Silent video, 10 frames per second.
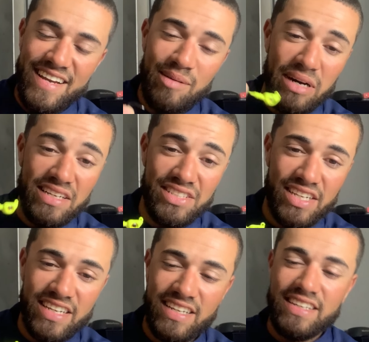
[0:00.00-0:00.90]
about a
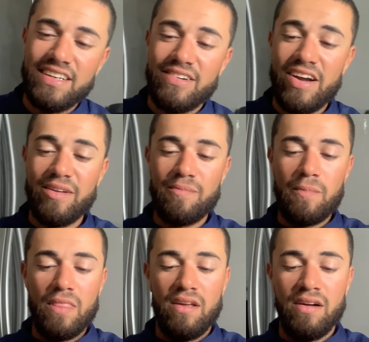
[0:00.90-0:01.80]
jig, right?
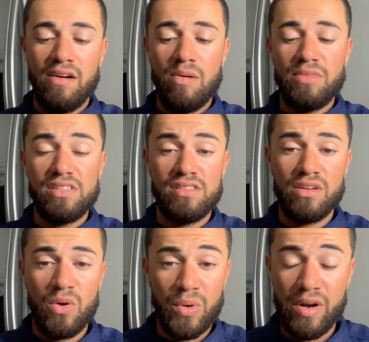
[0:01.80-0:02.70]
This is a
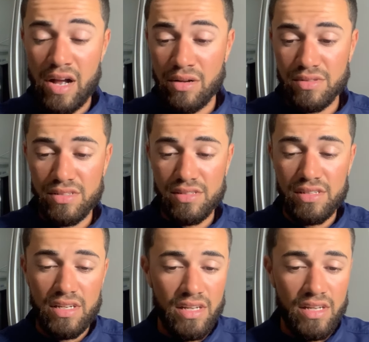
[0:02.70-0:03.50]
1/4 ounce.